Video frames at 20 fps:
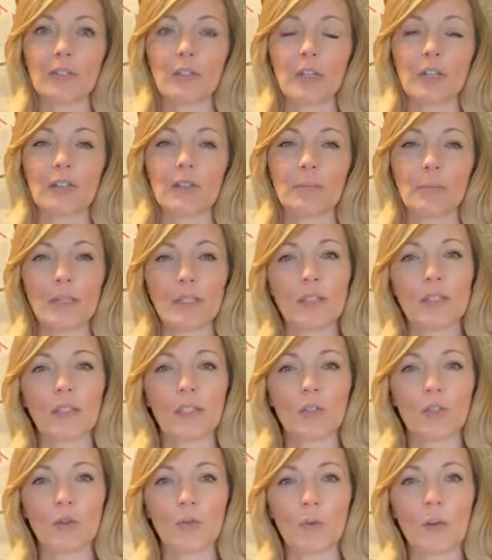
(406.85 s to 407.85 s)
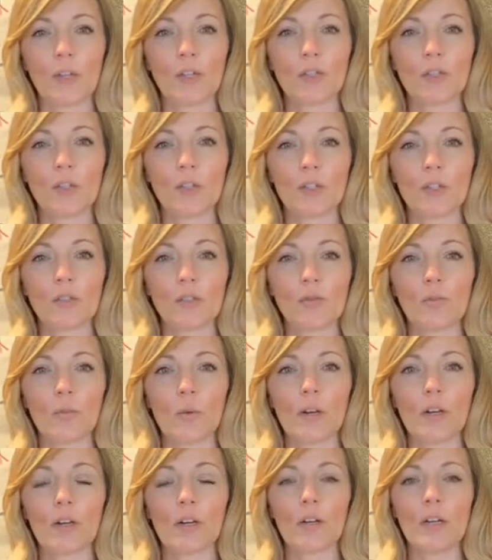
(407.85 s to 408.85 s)
there's been situations
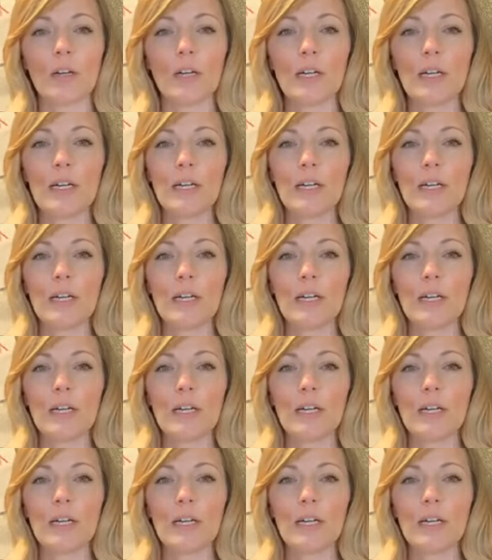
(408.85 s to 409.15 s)
where,